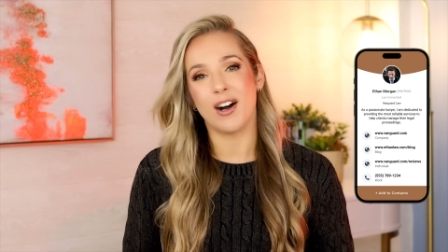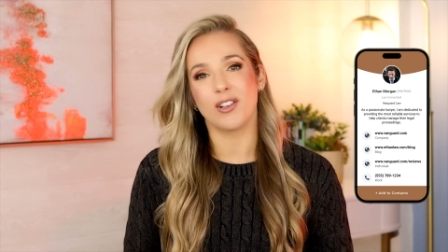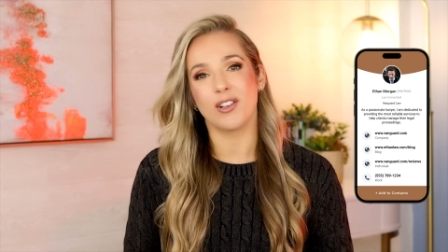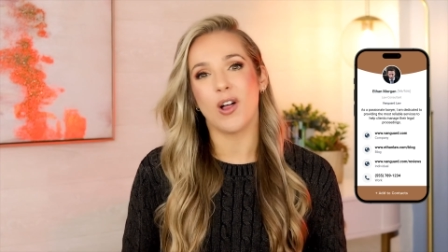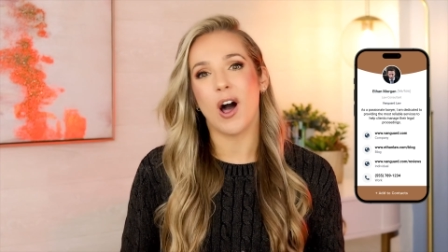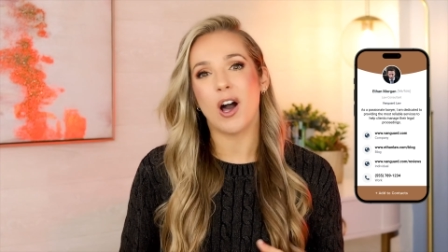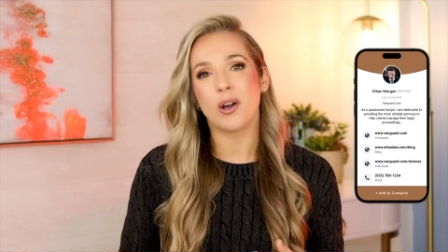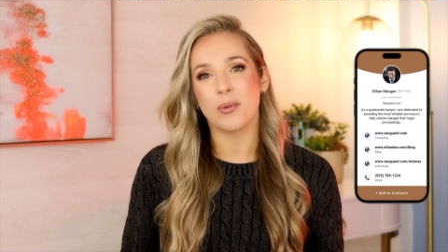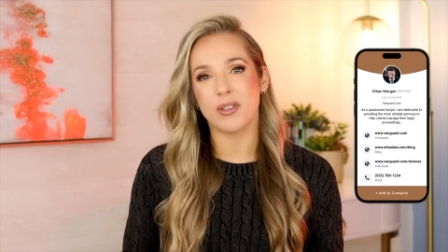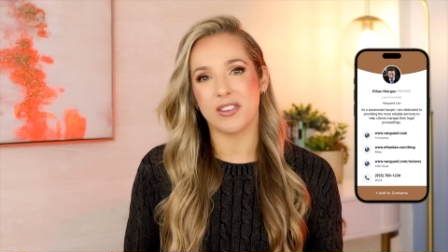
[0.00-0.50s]

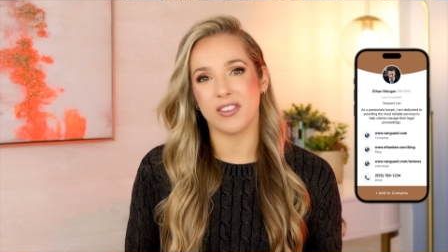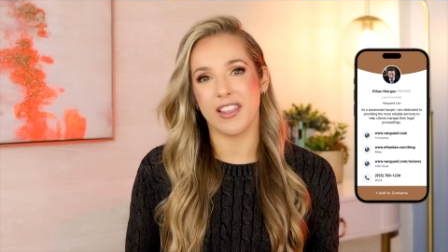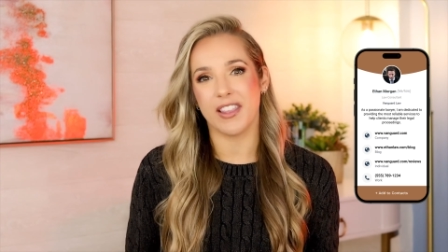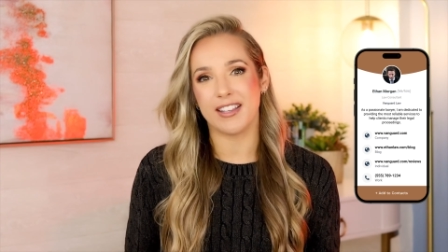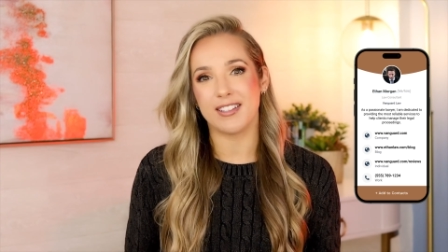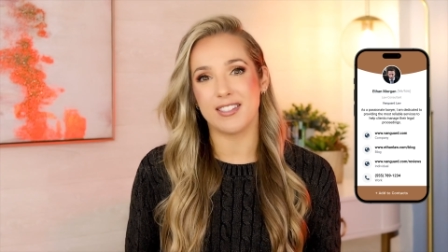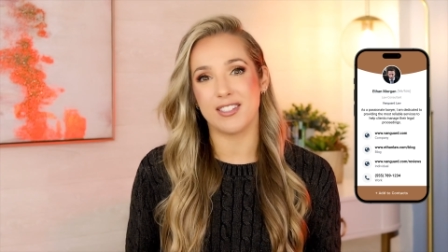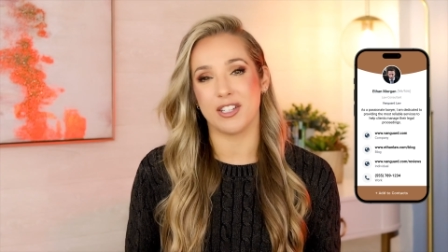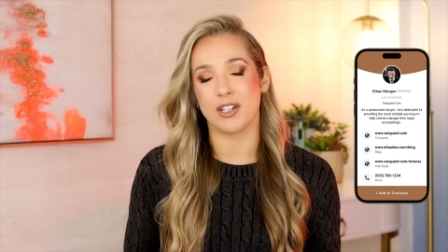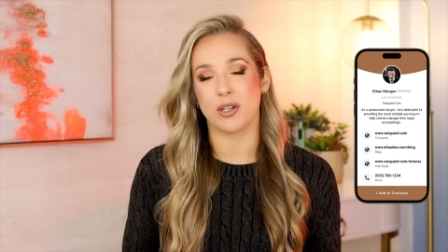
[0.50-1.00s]
along with
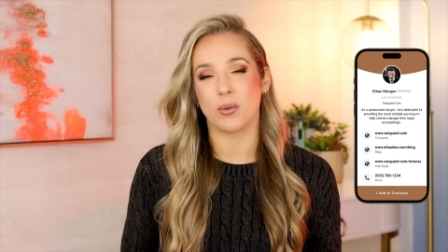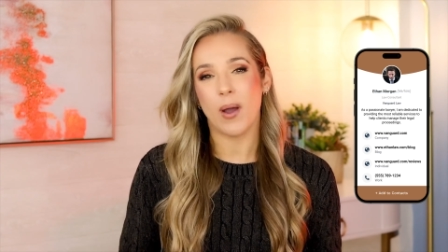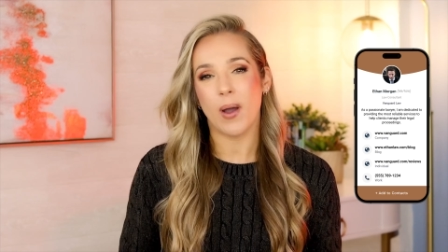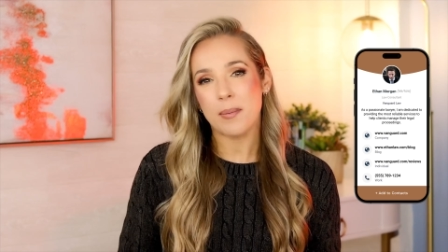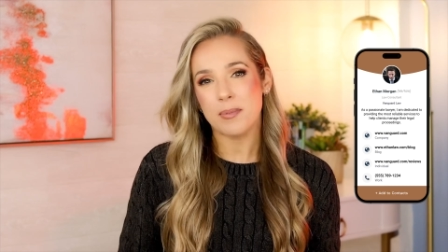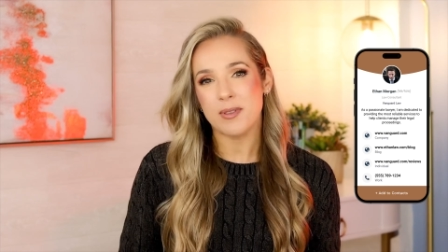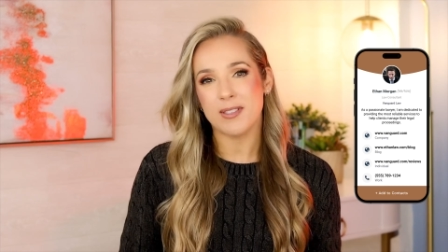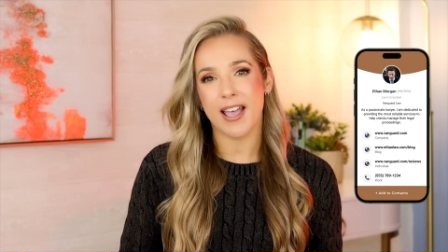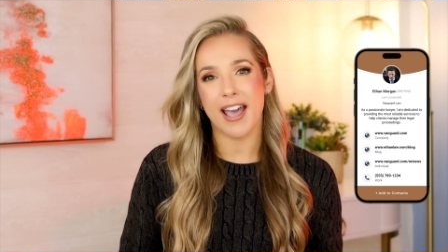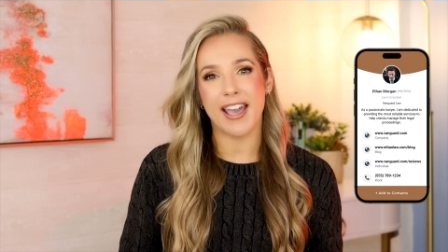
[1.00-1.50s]
links to your
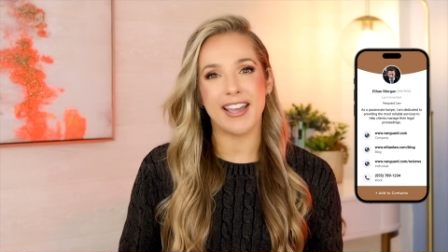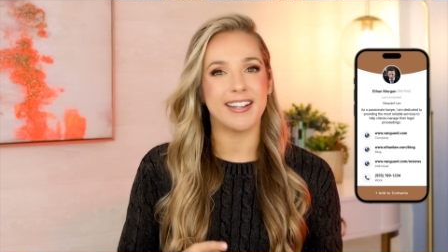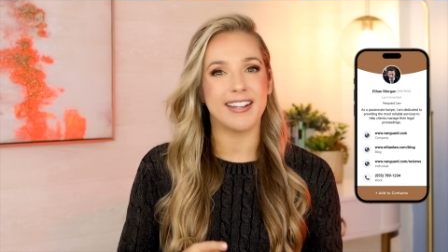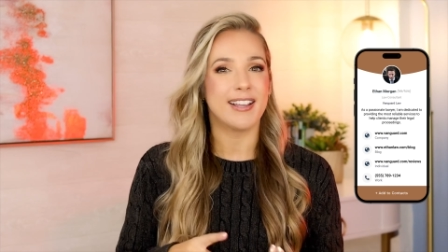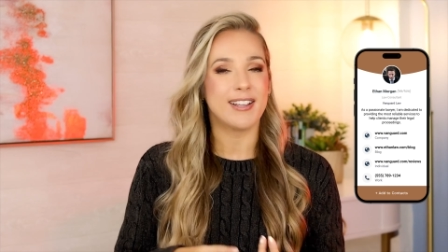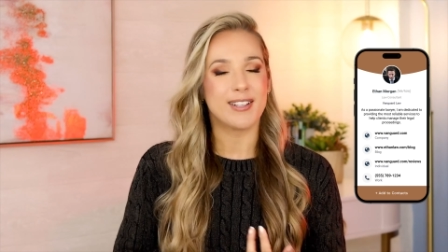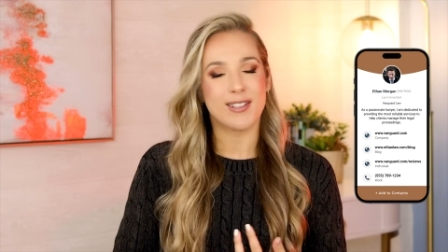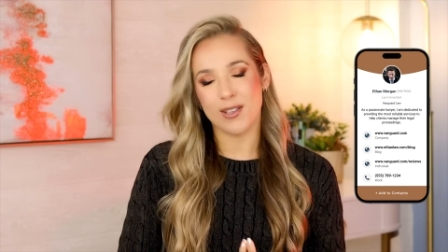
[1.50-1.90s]
website,